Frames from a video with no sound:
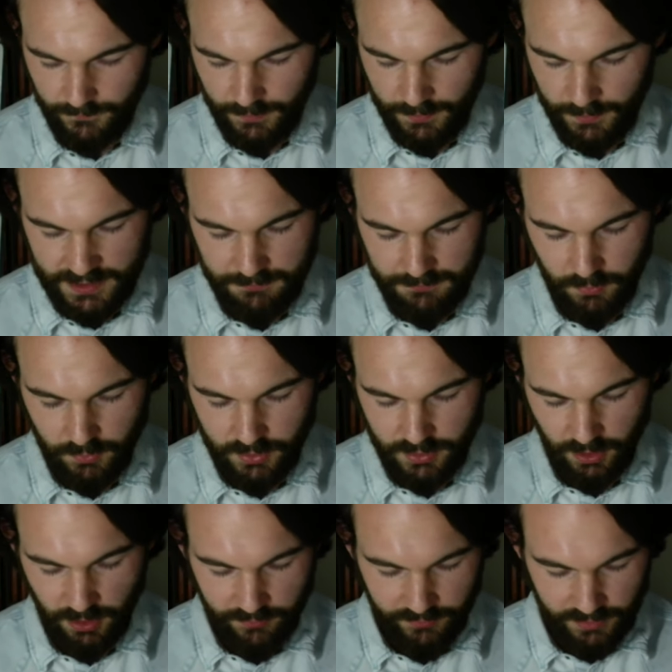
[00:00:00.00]
is a most
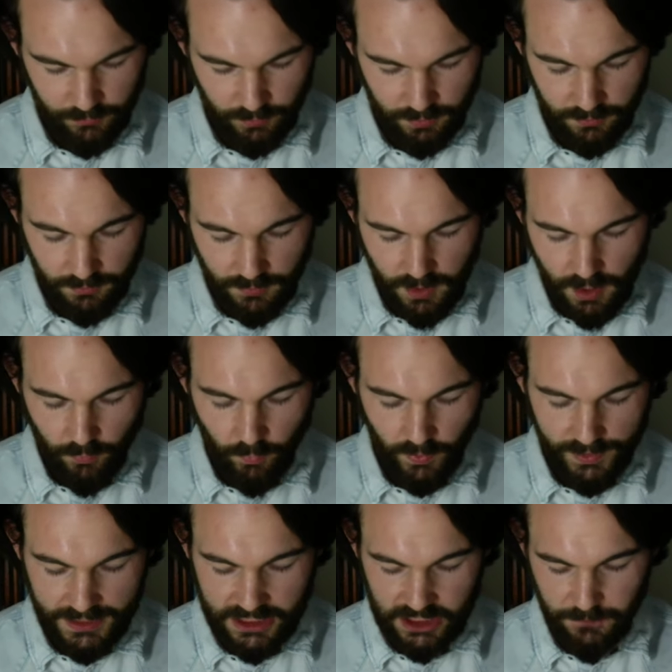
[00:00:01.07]
loving one when
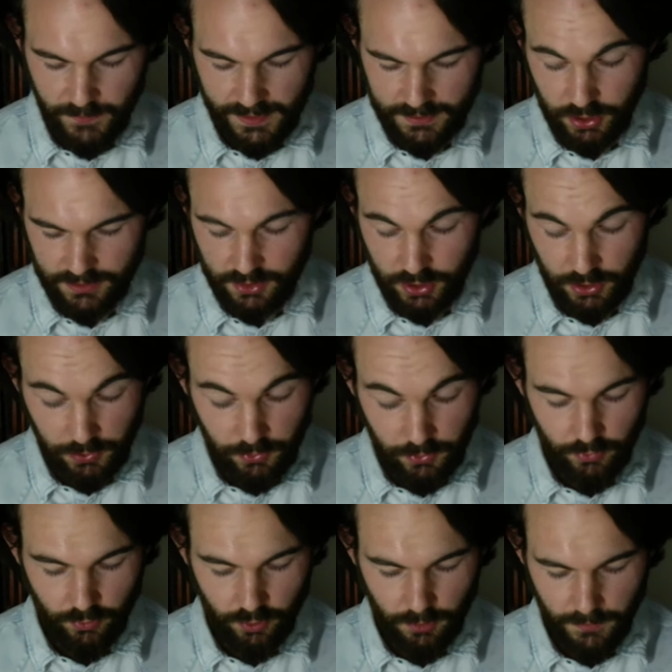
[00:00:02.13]
he speaks
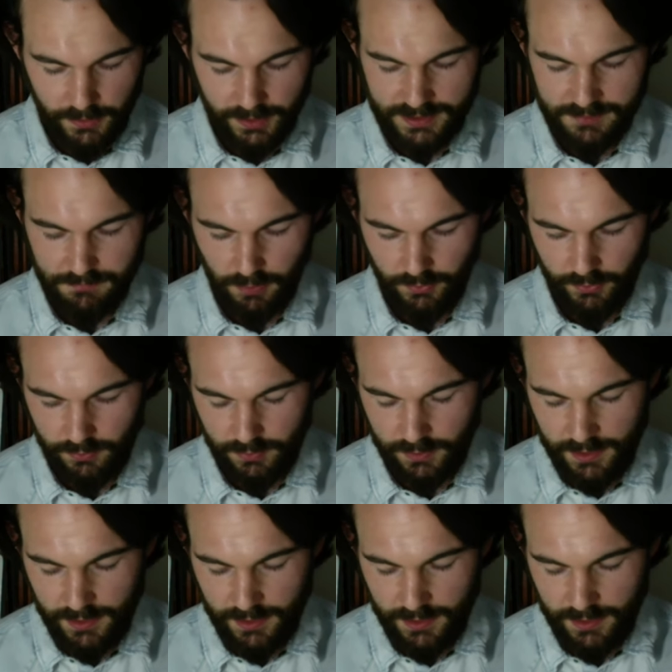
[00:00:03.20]
to or about his mother.